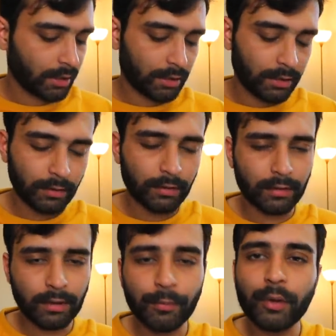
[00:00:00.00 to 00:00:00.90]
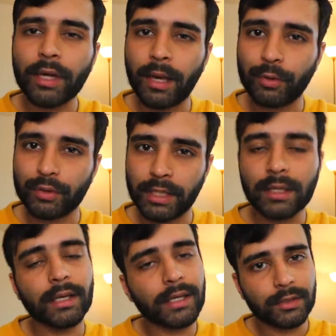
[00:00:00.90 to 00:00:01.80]
the computer I'm
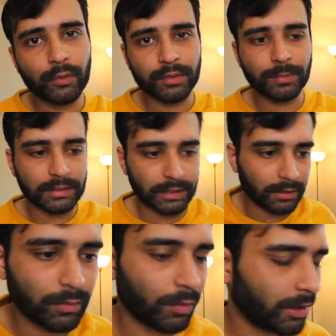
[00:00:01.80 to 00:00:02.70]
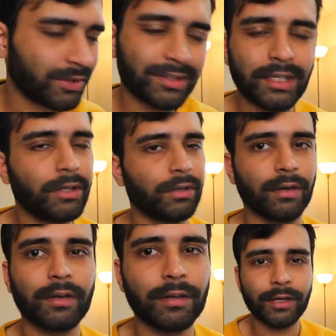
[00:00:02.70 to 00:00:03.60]
using is USB-C what do you see here
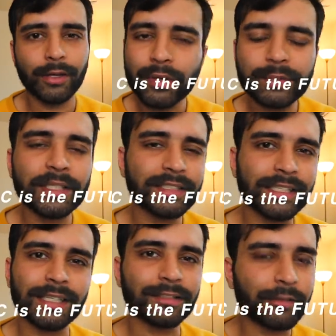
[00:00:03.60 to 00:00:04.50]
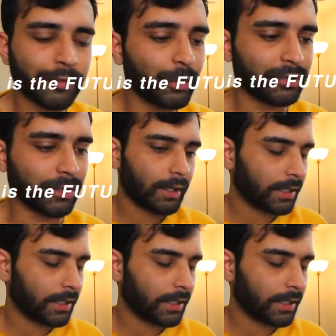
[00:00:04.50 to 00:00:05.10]
USB-C is the future.